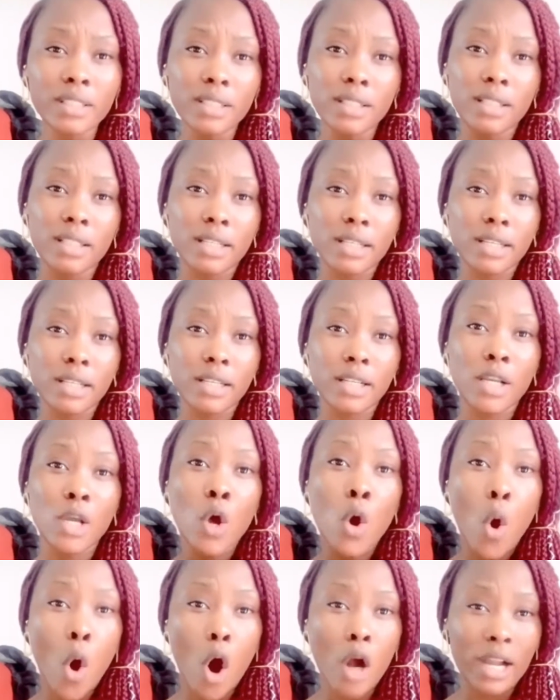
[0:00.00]
the
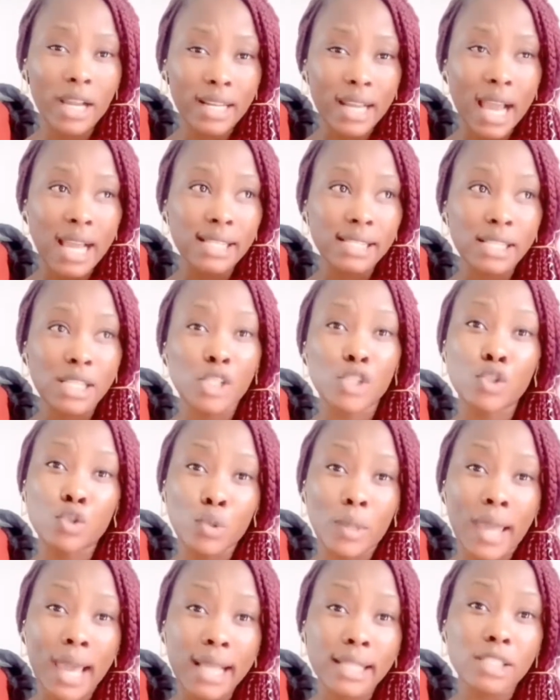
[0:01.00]
organizers to
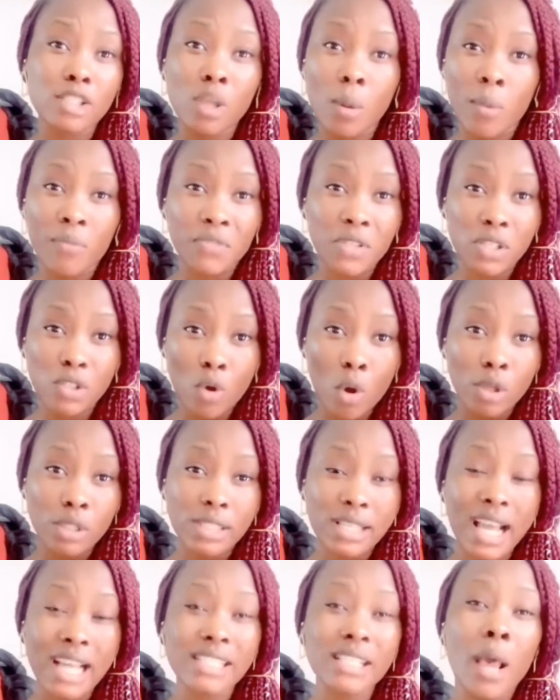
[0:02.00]
get some of this
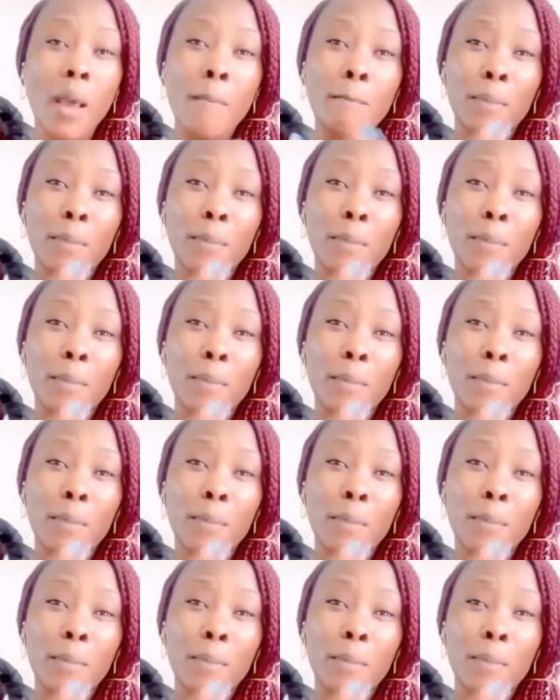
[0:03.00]
contact.